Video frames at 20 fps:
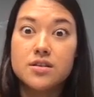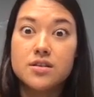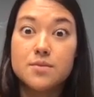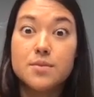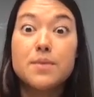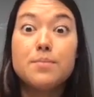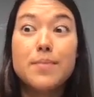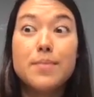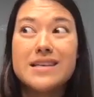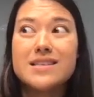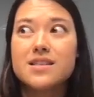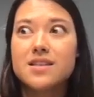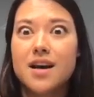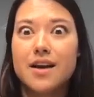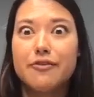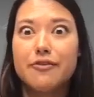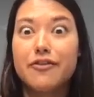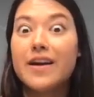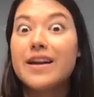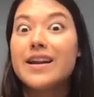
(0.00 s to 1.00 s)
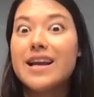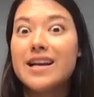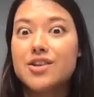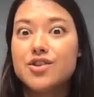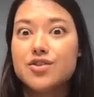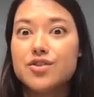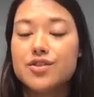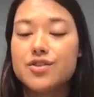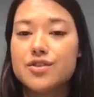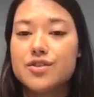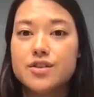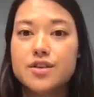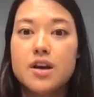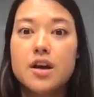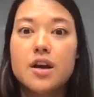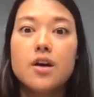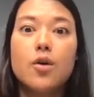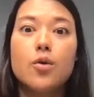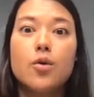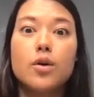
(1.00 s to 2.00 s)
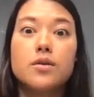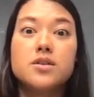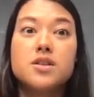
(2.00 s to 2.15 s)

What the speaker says: to be based on financials or